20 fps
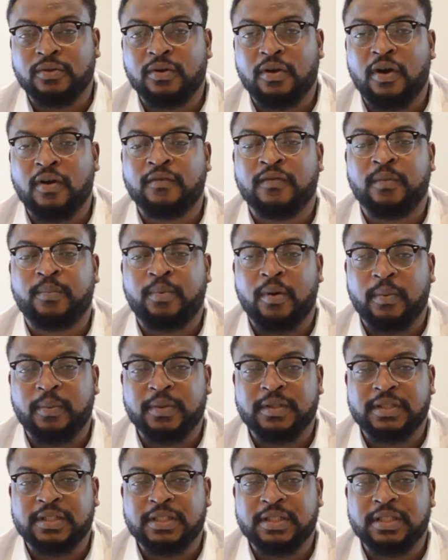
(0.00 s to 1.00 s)
of the
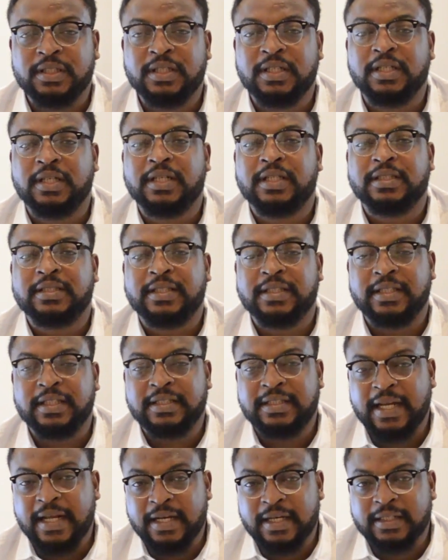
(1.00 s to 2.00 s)
property to the
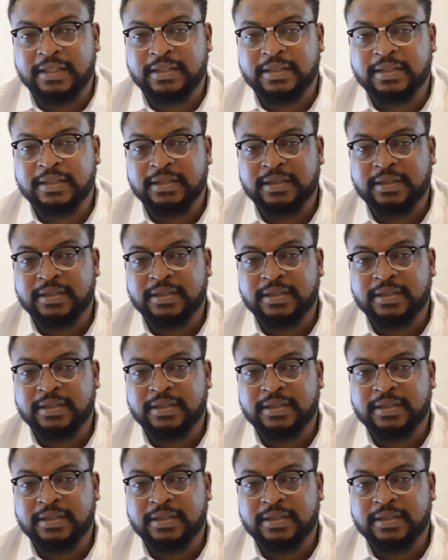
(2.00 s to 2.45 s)
tenant.